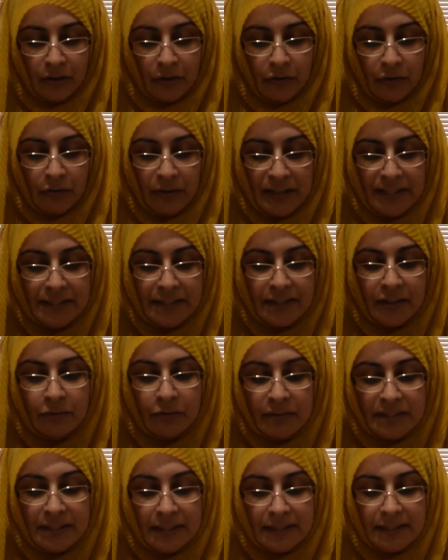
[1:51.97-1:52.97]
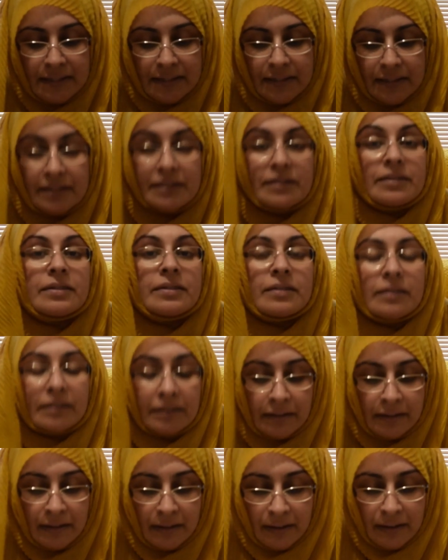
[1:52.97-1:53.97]
risk, resistance,
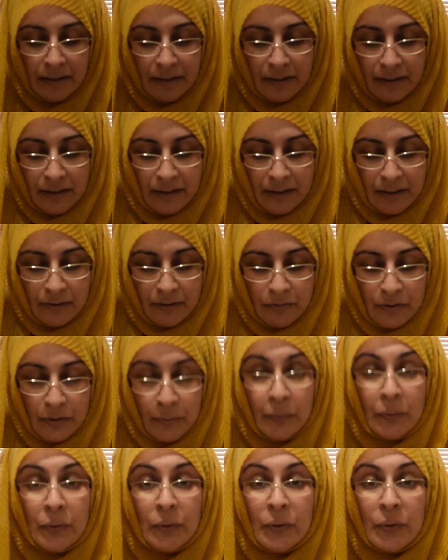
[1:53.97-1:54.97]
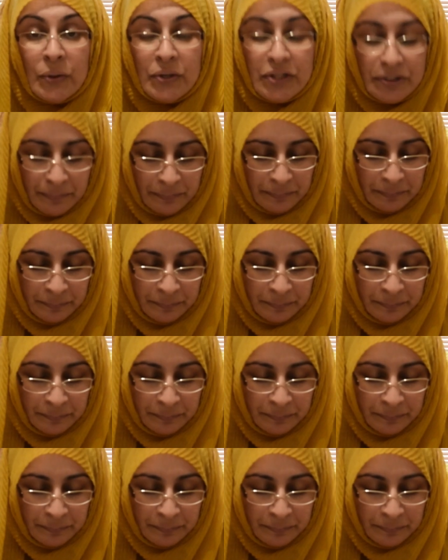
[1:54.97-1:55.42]
reward,